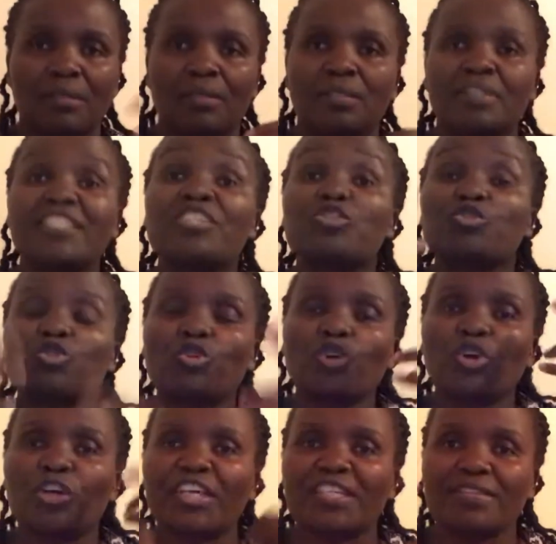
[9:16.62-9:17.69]

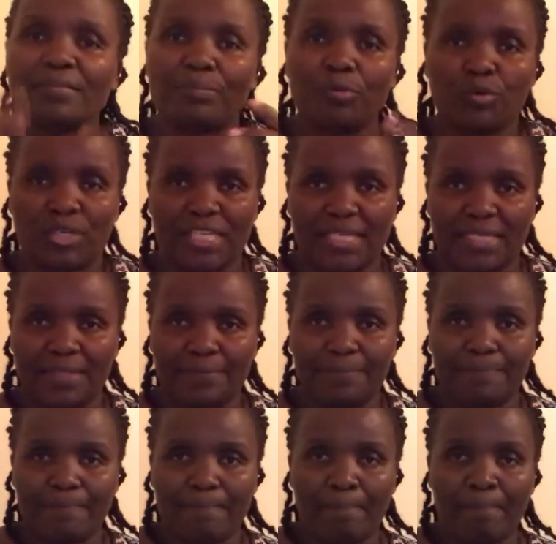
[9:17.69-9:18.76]
destroy the body.
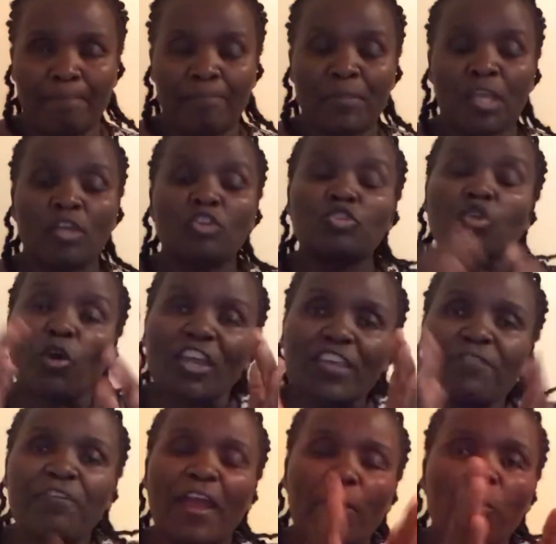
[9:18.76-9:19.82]
So if
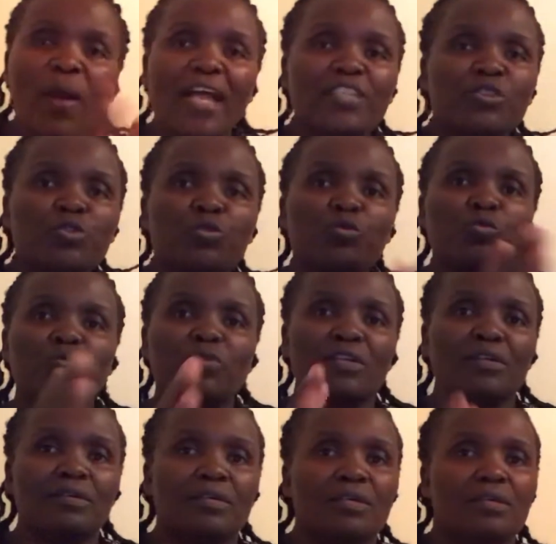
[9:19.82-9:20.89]
I want to
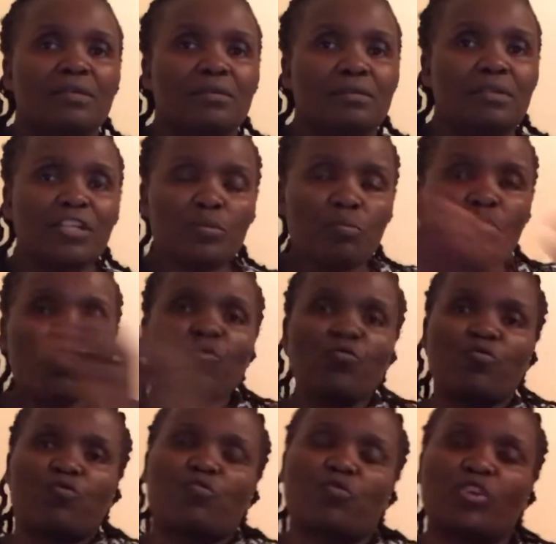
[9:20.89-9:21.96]
remove
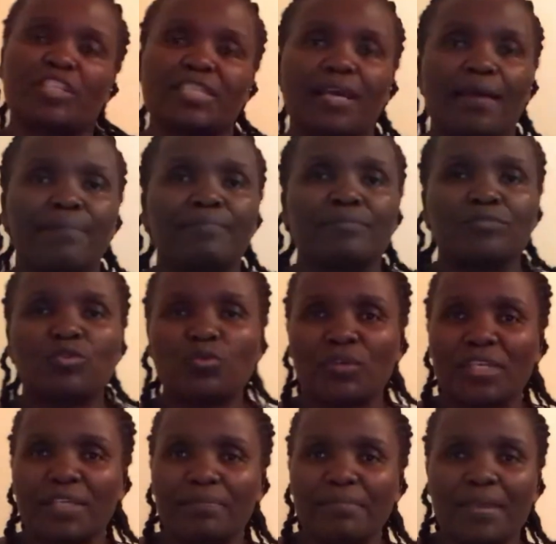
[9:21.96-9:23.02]
what I'm
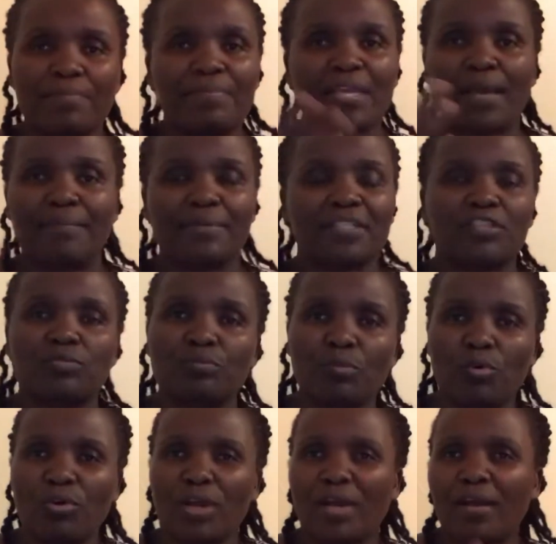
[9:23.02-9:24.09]
doing, maybe I'm a
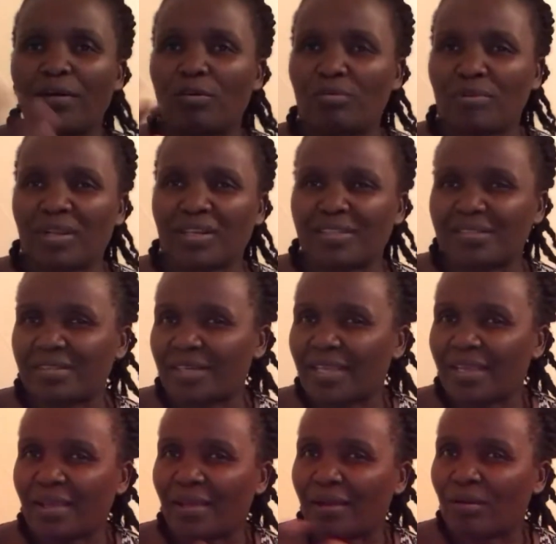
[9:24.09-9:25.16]
smoker or a
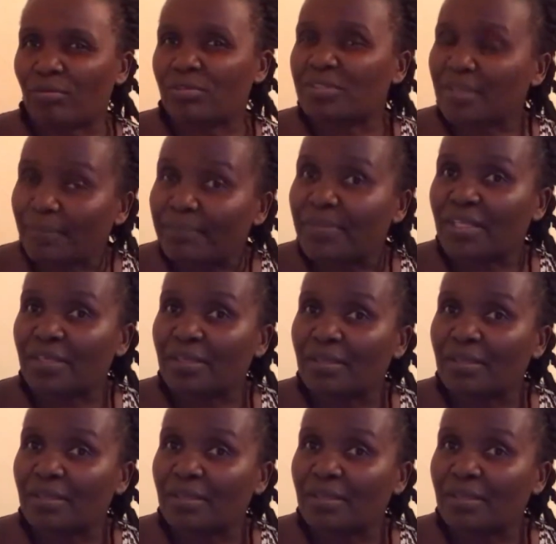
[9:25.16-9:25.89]
drinker or something,